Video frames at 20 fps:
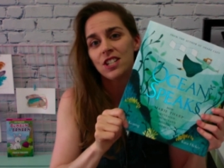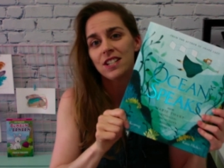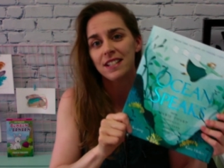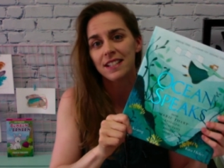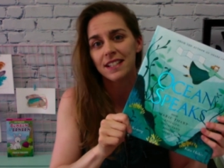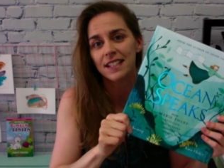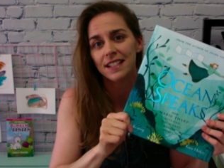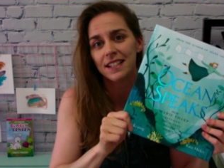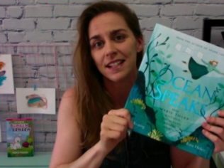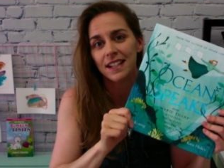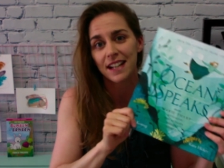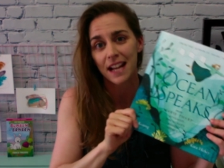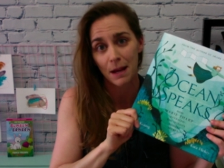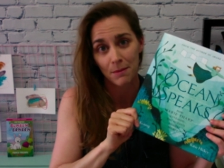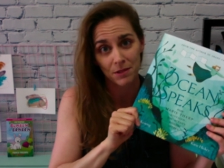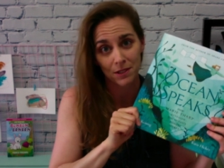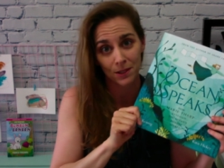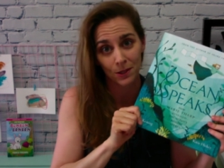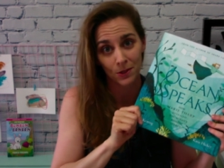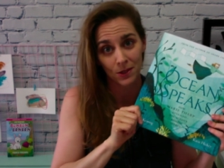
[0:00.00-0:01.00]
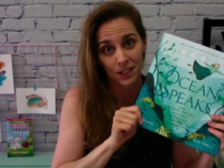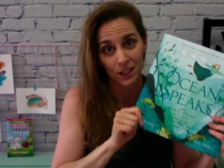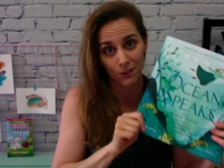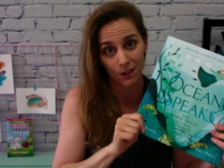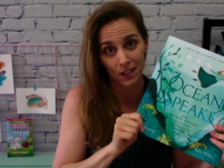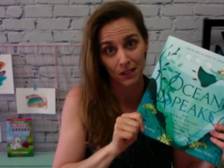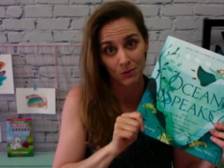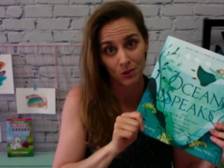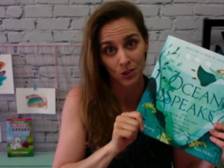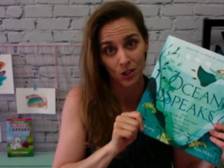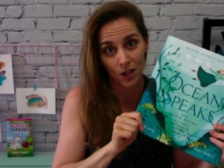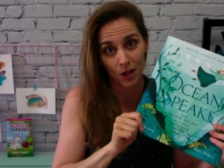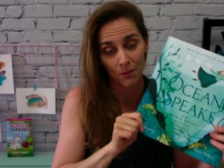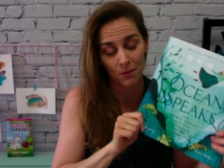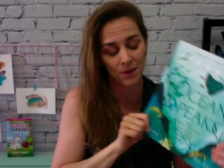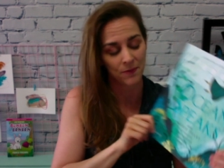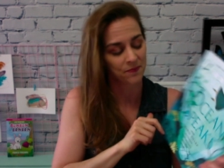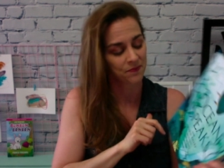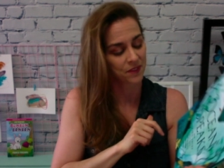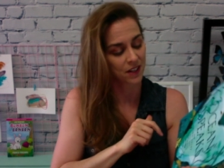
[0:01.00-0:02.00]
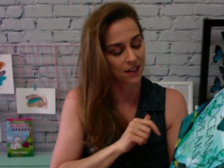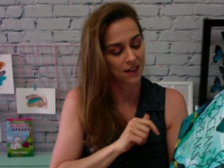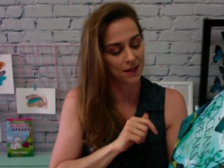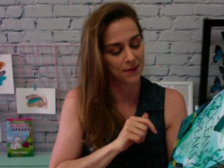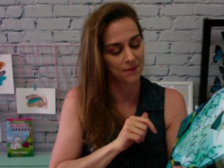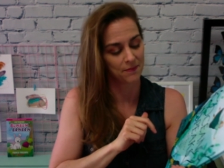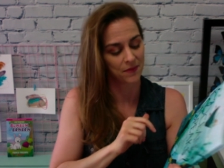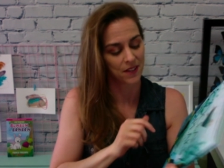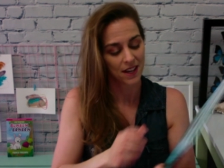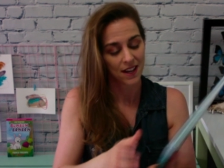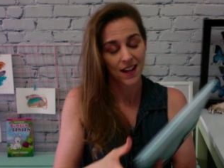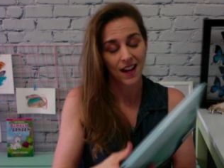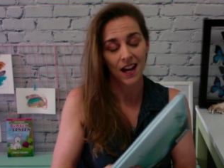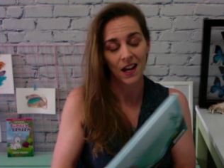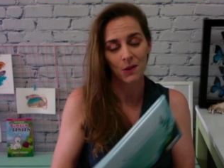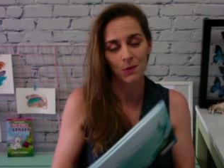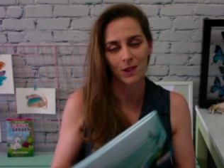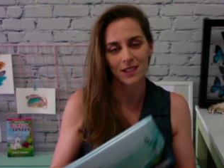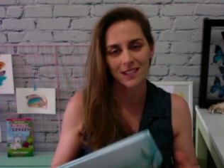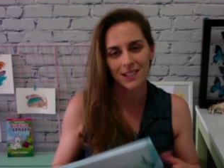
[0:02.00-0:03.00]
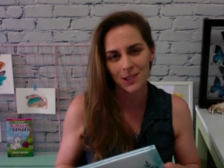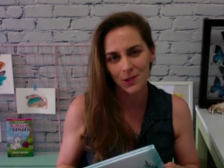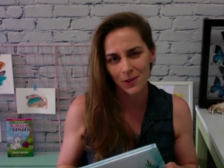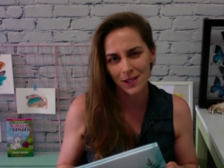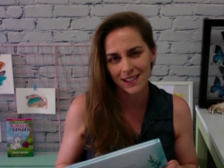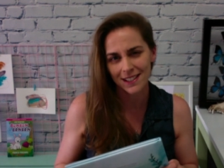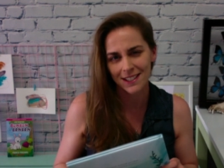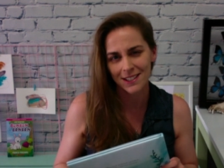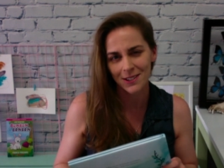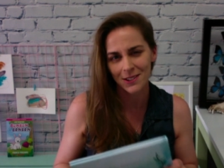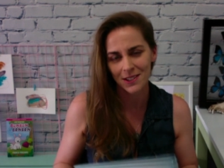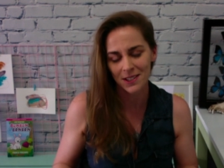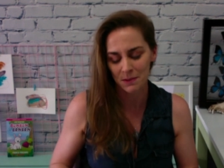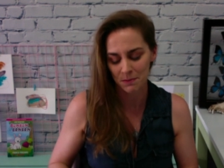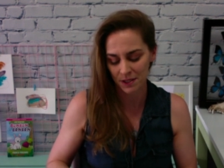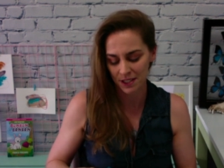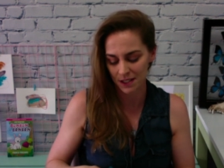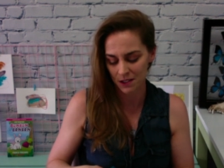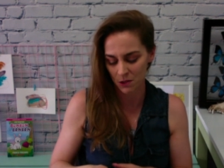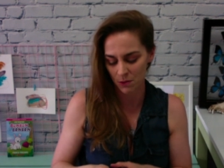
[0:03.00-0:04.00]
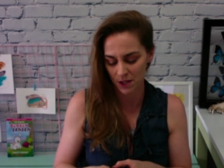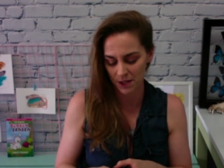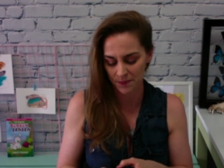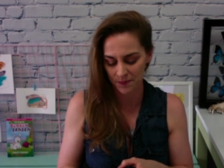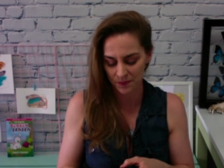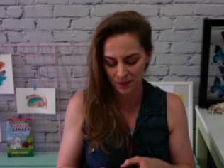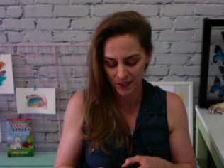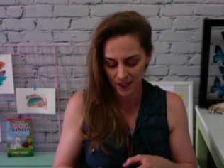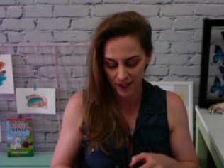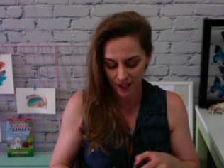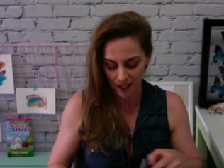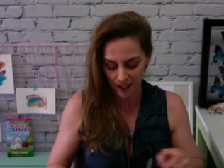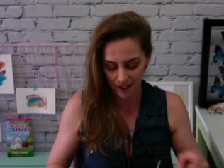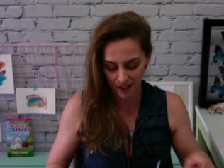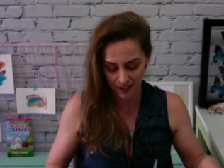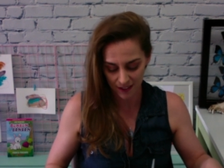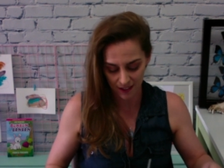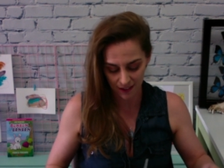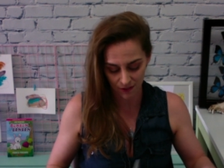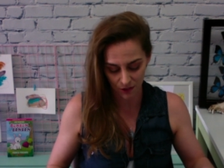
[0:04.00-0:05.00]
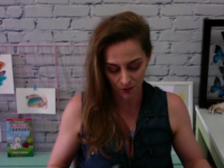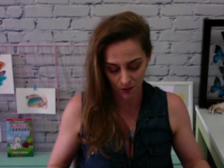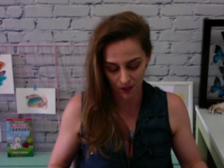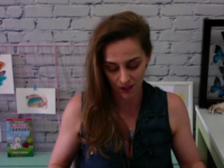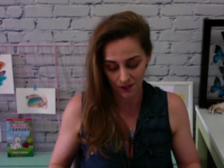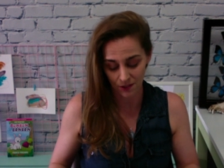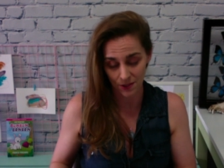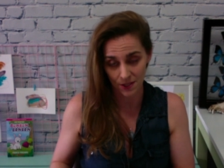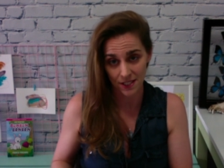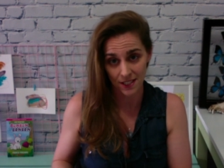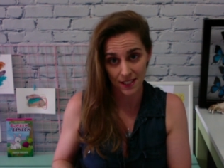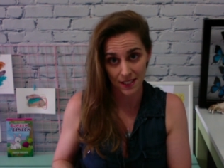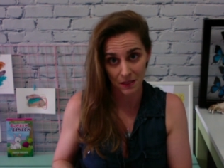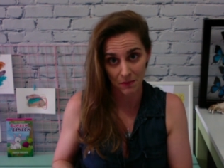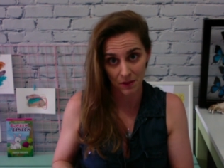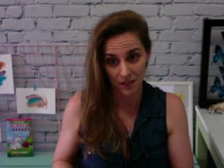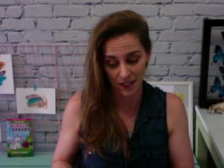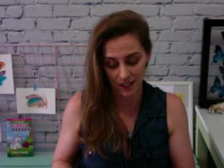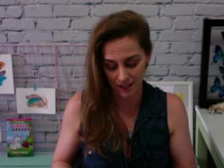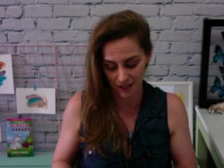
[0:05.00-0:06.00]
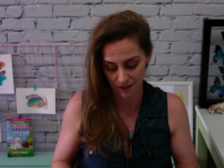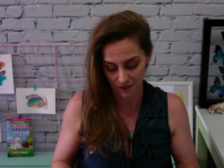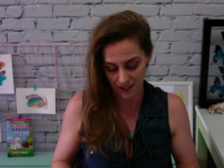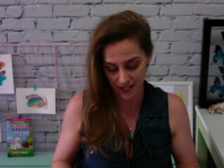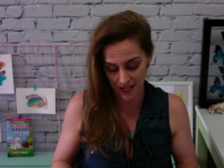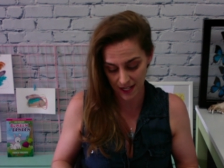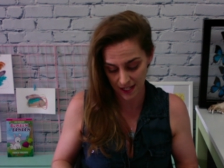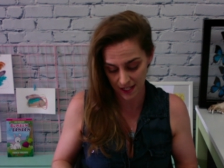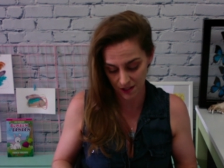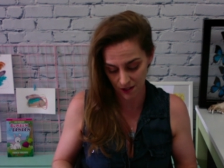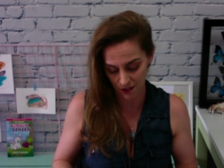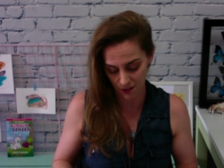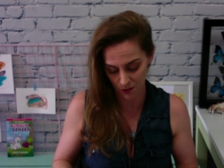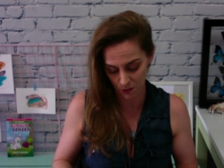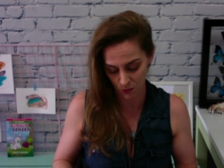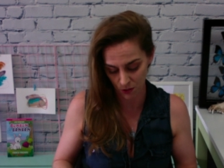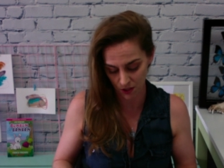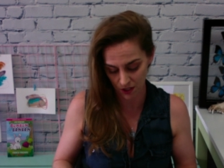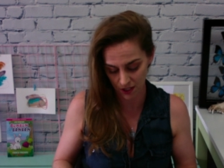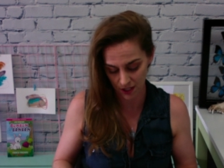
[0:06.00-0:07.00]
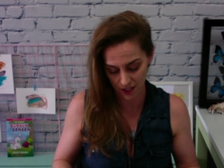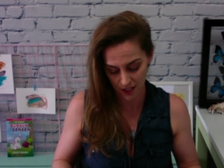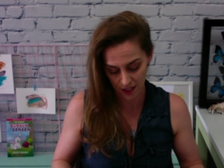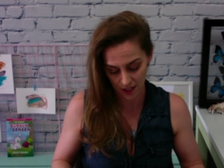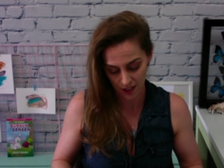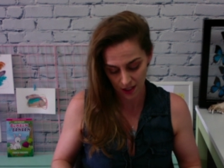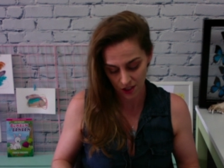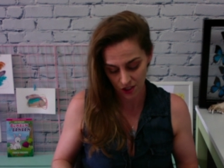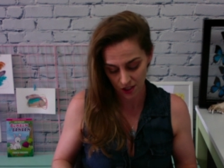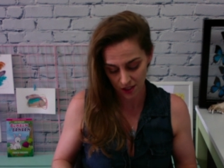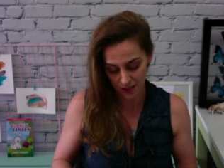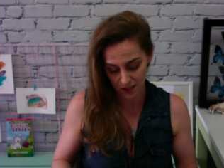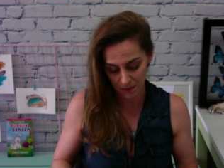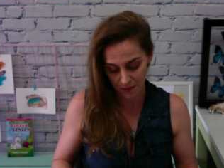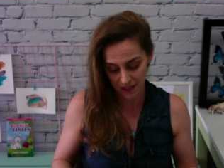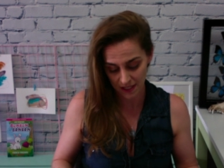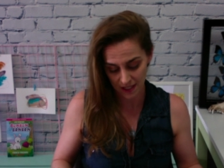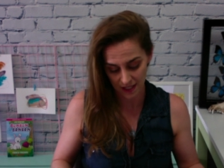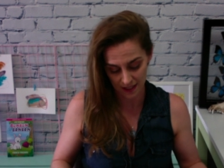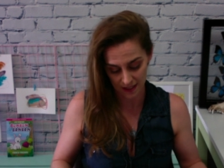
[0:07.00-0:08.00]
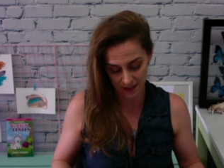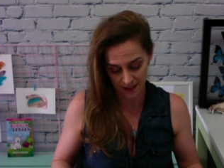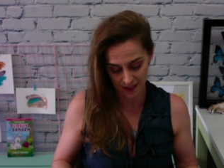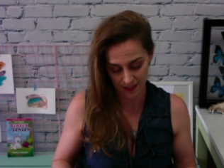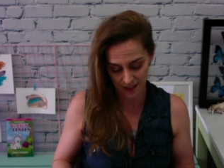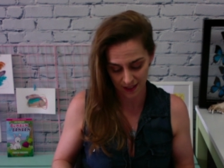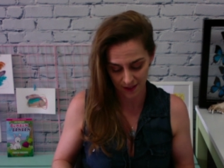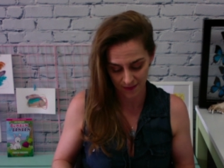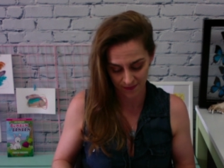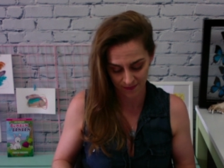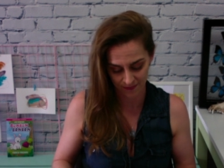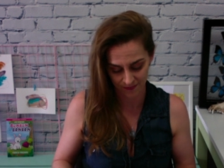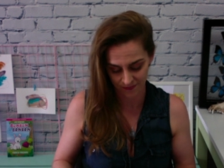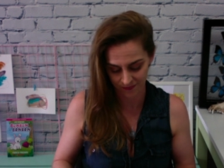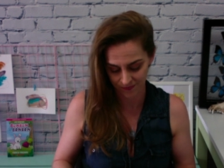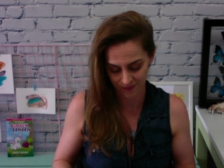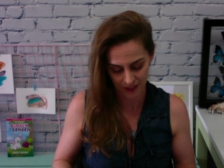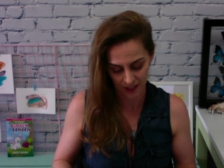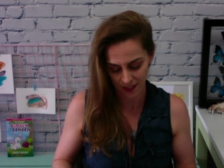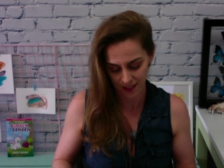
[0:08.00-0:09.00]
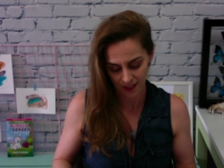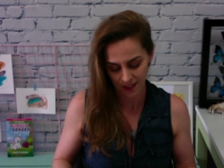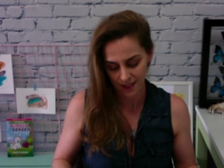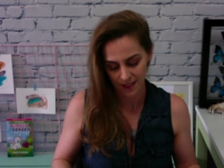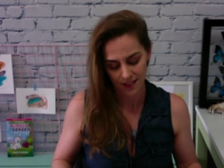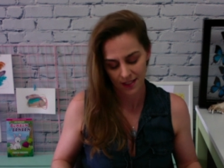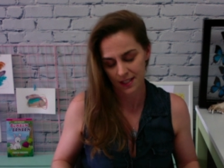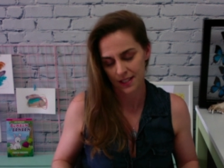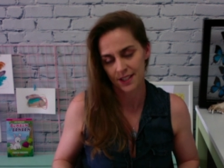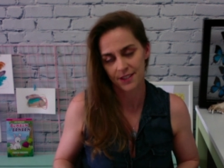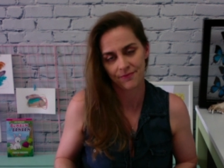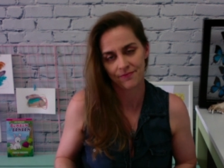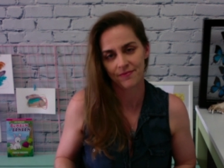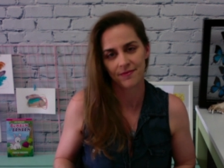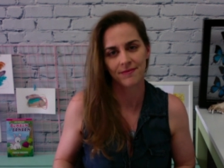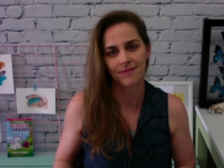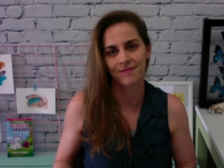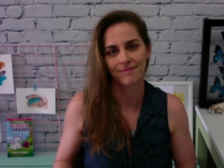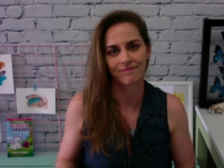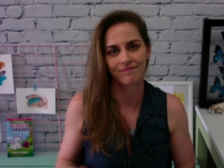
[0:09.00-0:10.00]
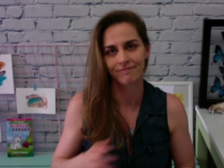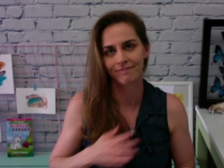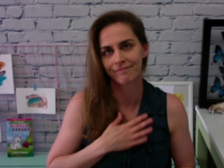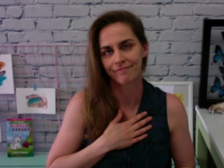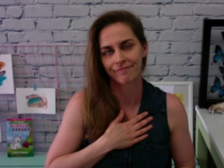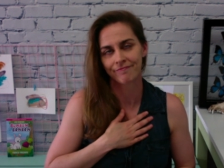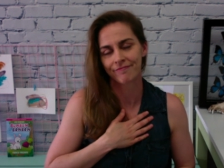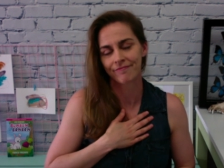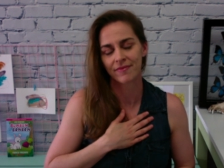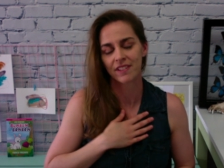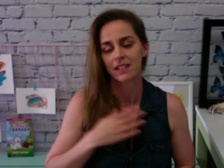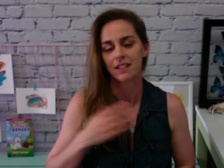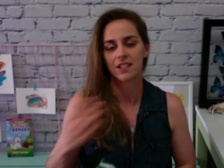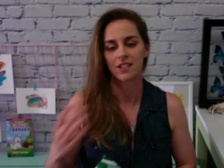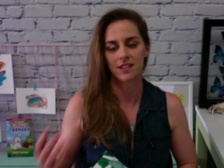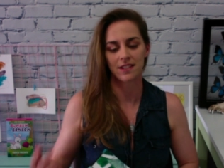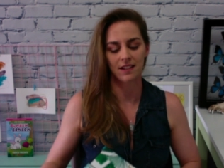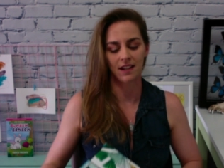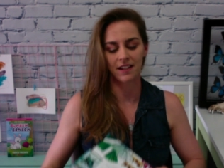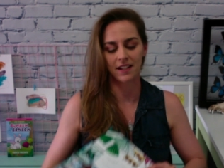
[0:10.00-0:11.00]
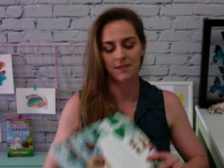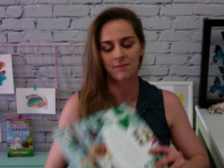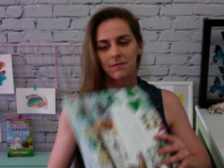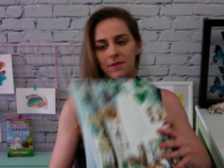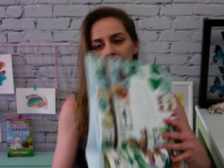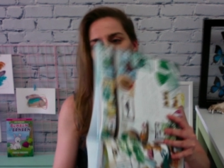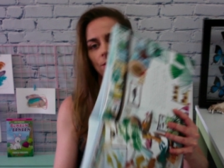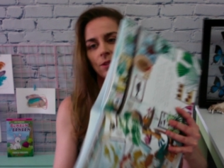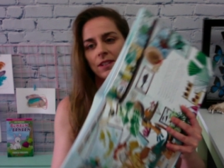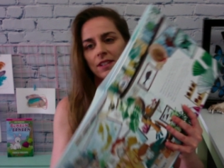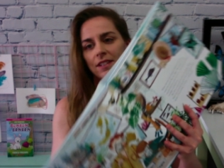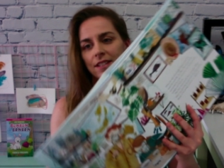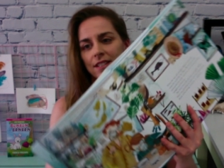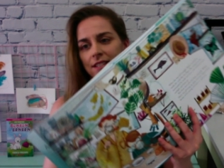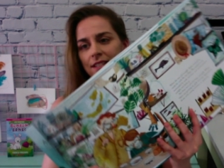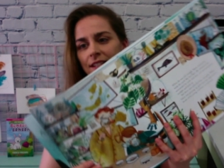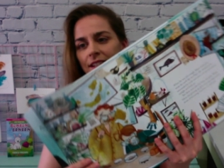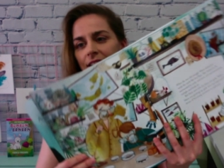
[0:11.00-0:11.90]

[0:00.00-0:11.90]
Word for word: did an absolutely incredible job. Um, I wasn't going to do this, but you know what? I'm going to give you a little sneak peek of Katie's artwork just because. She, stunning. So look at this.